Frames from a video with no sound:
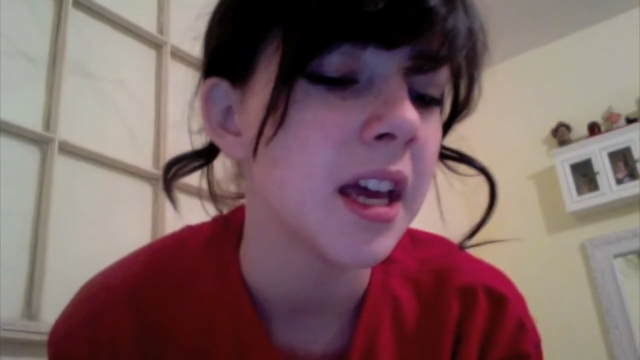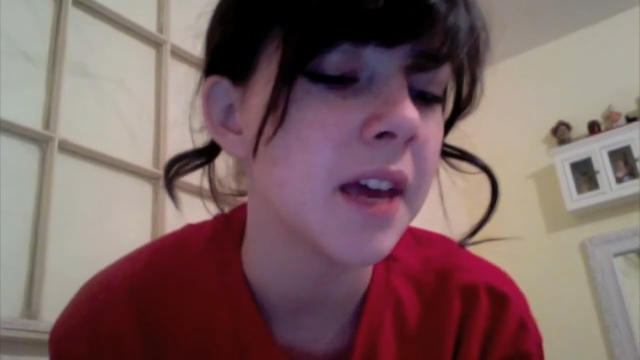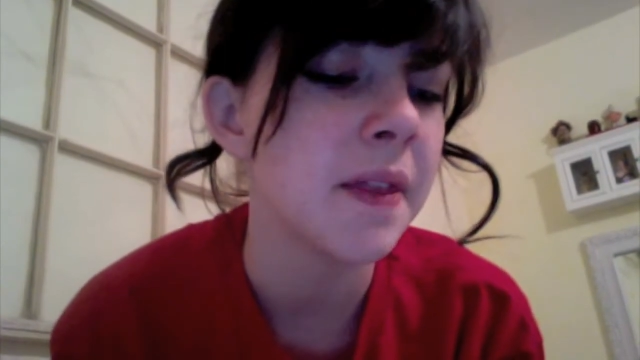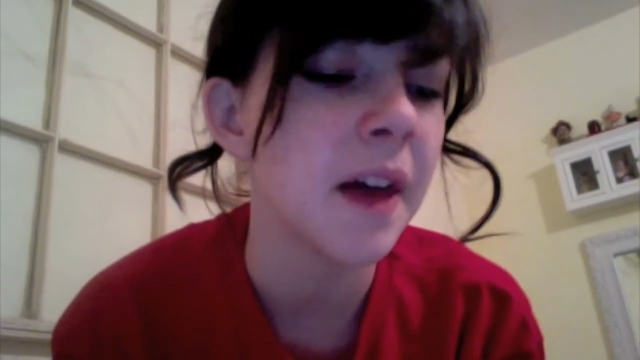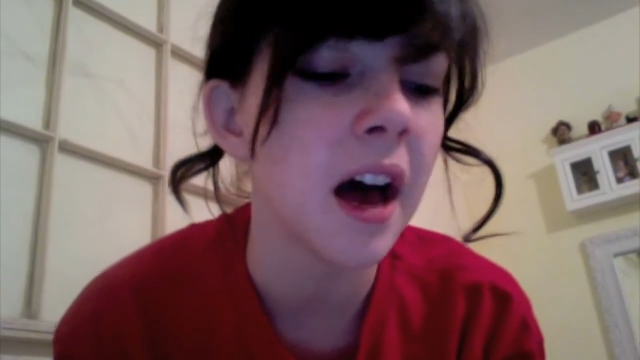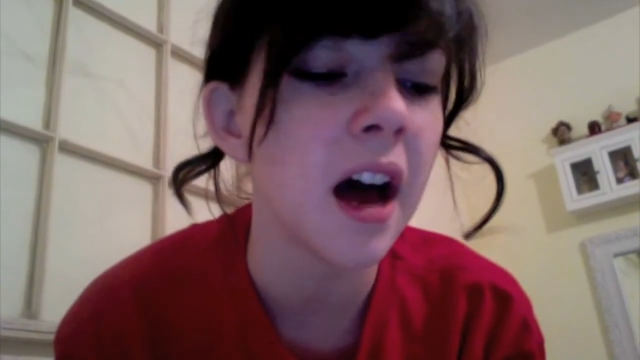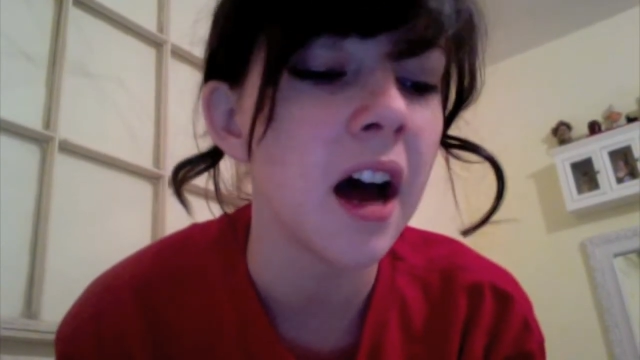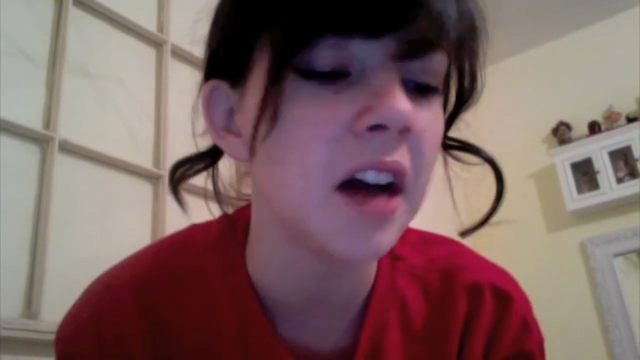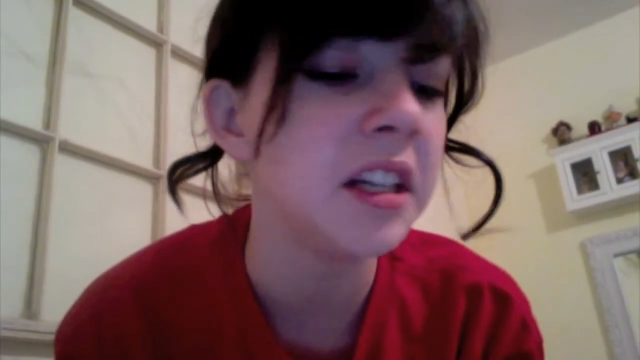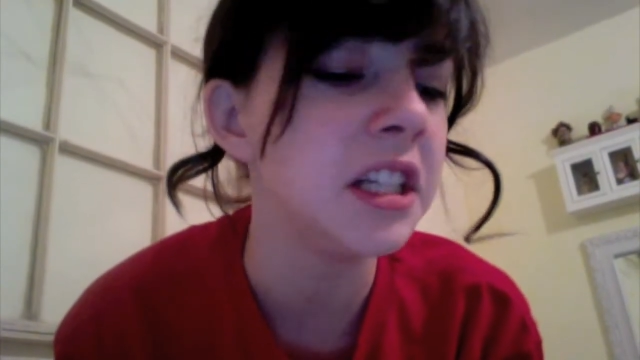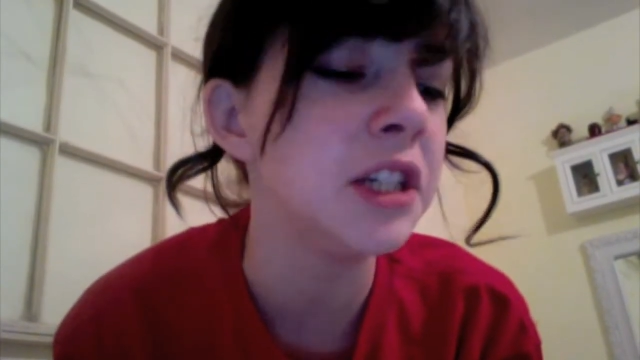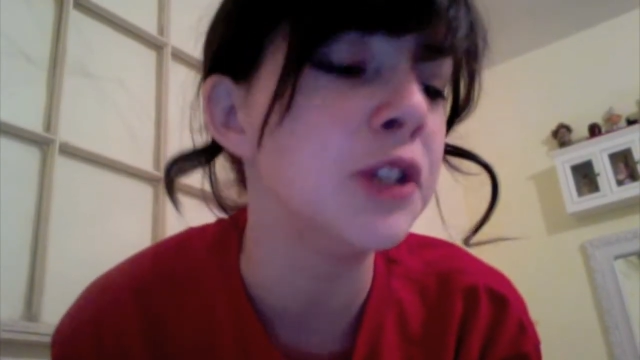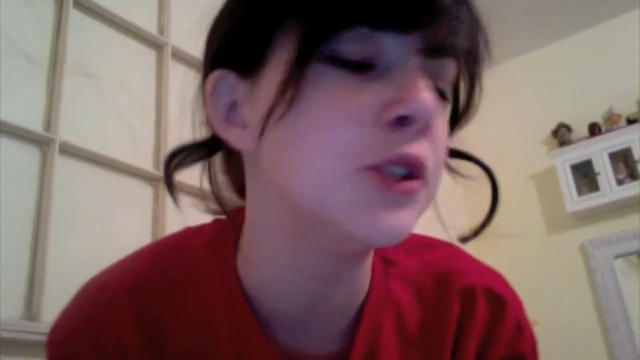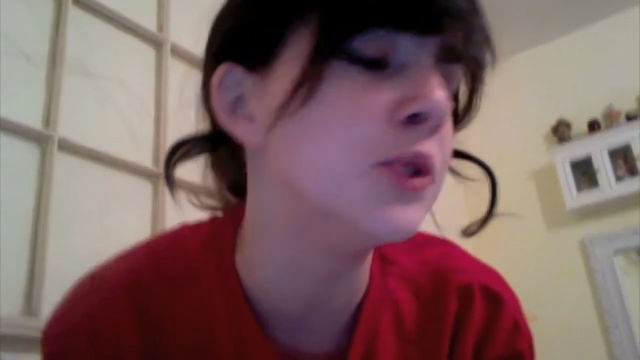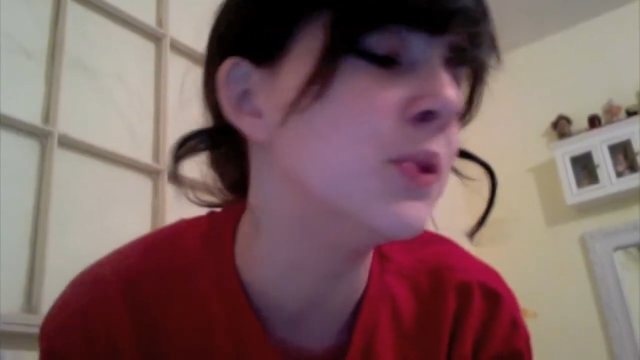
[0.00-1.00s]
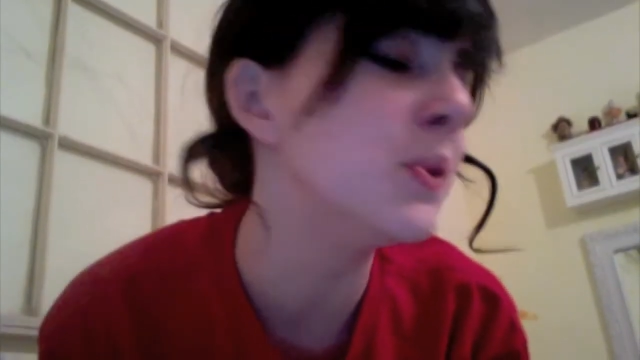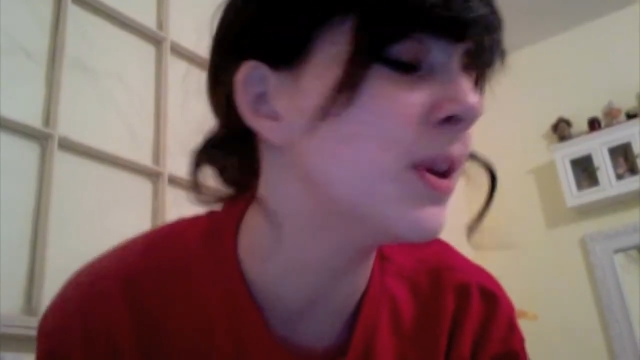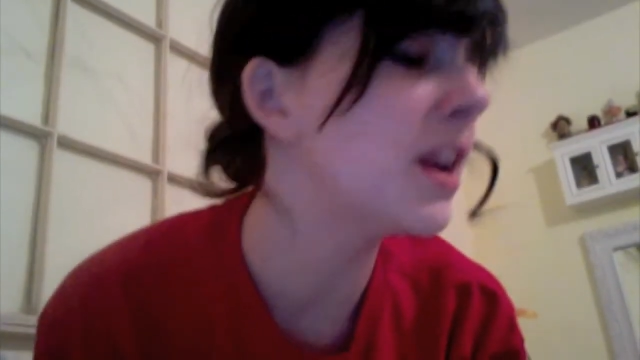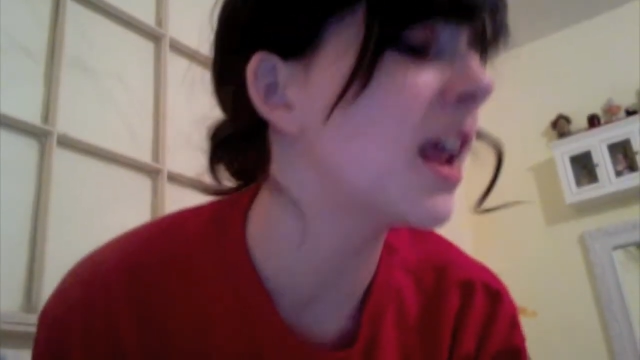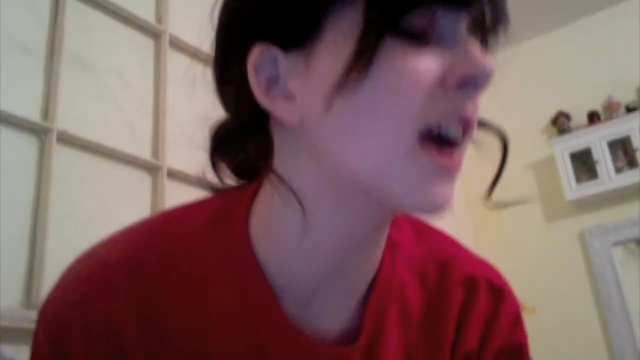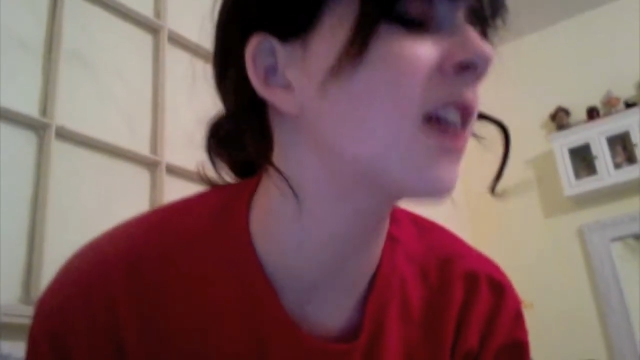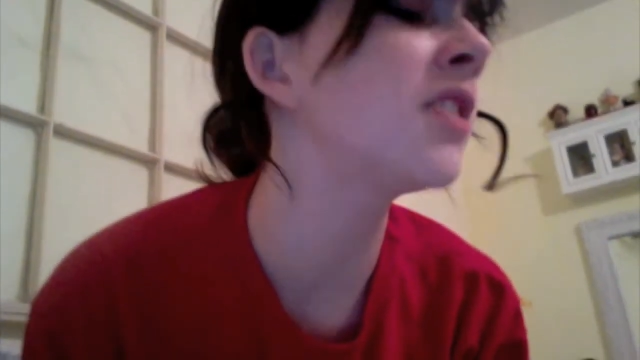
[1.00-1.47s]
in the honeydew
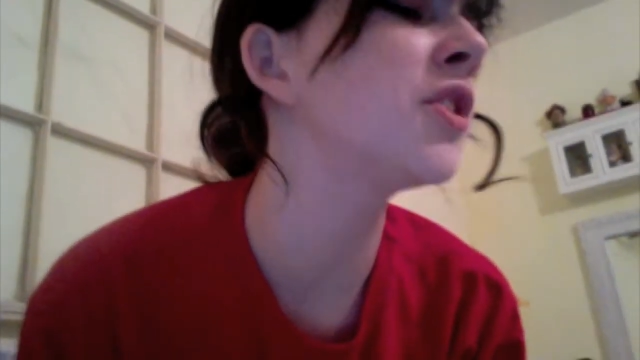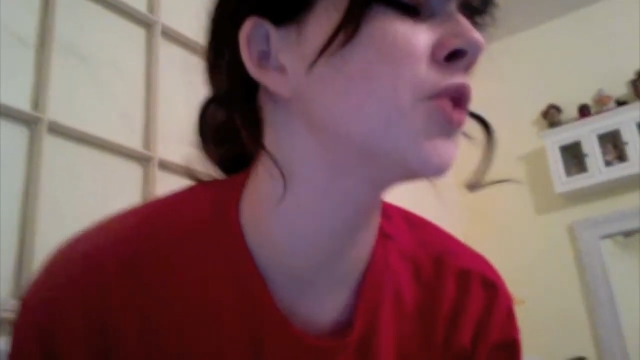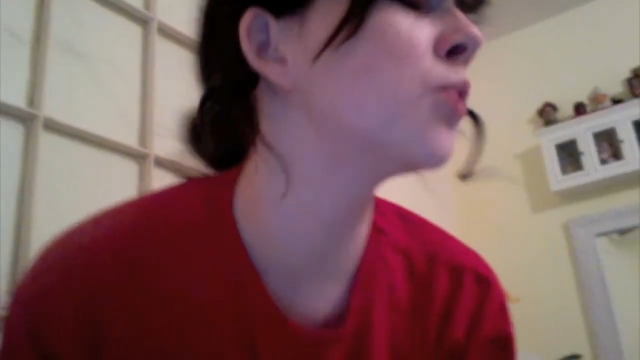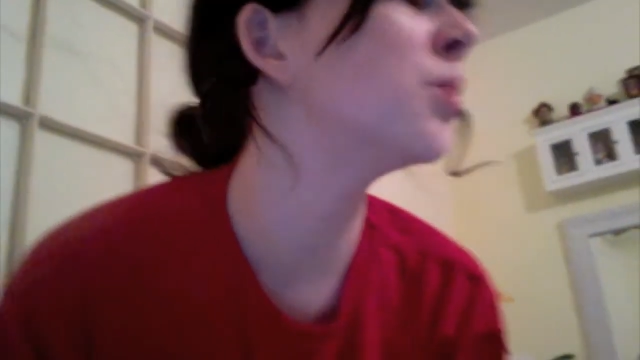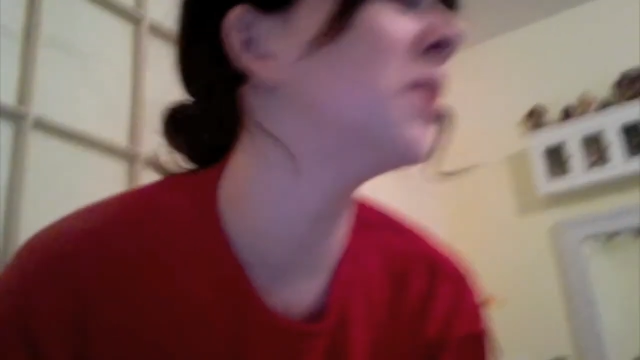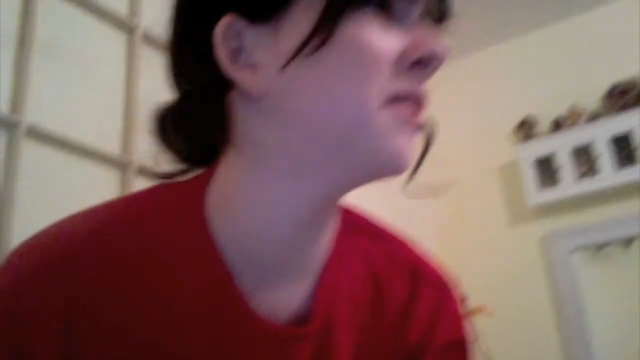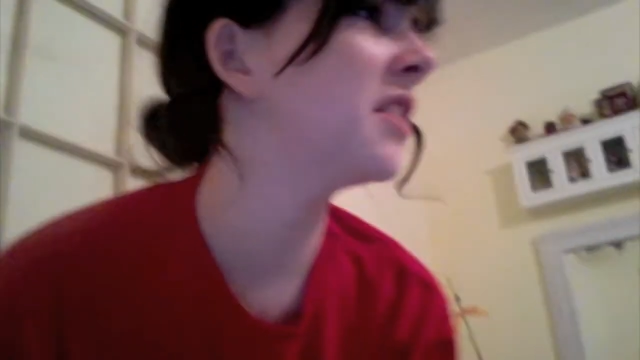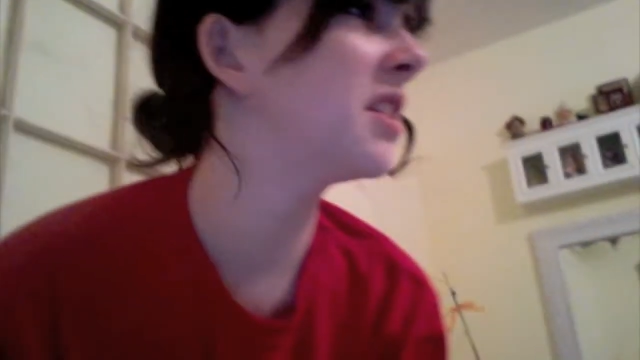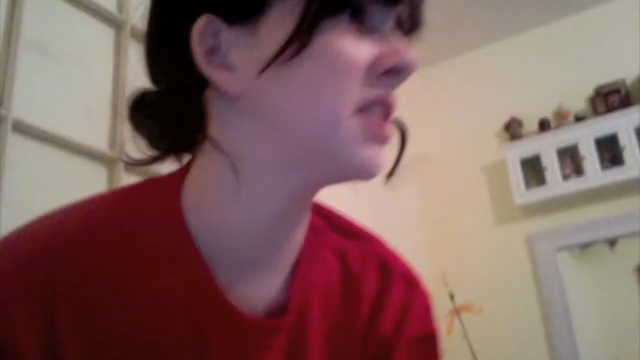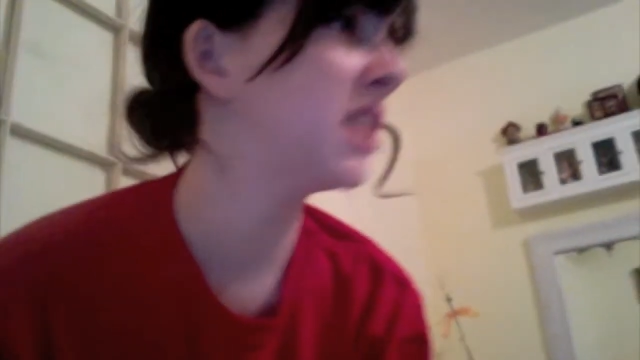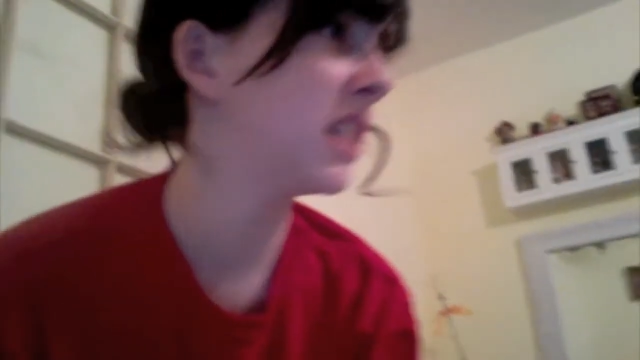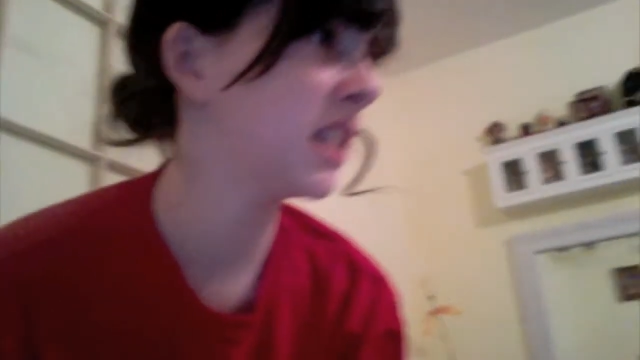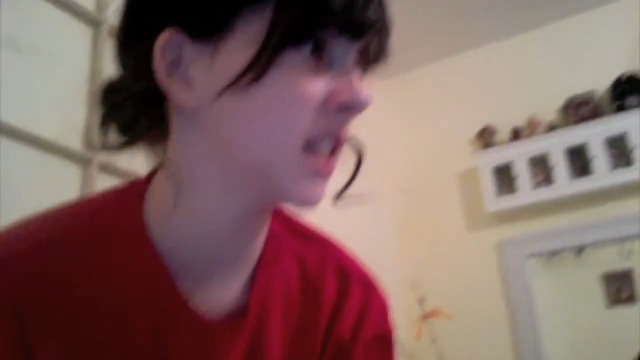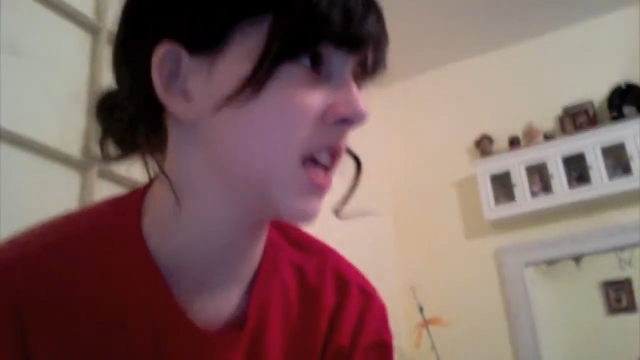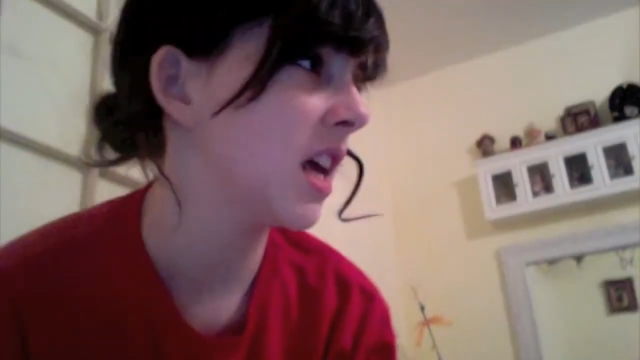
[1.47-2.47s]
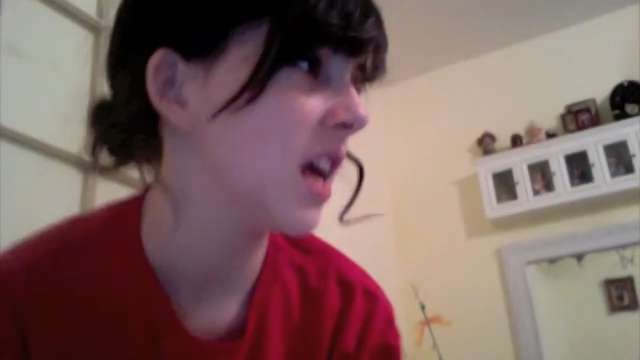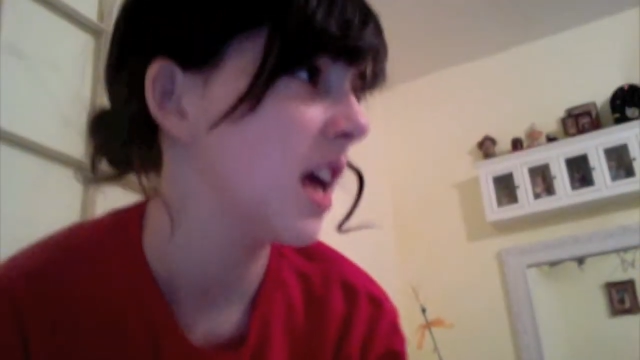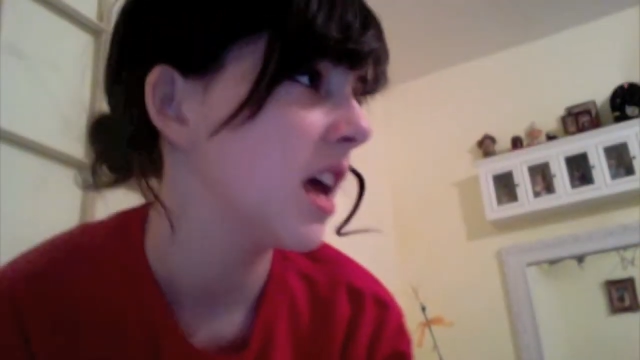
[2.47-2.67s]
nectar rivers.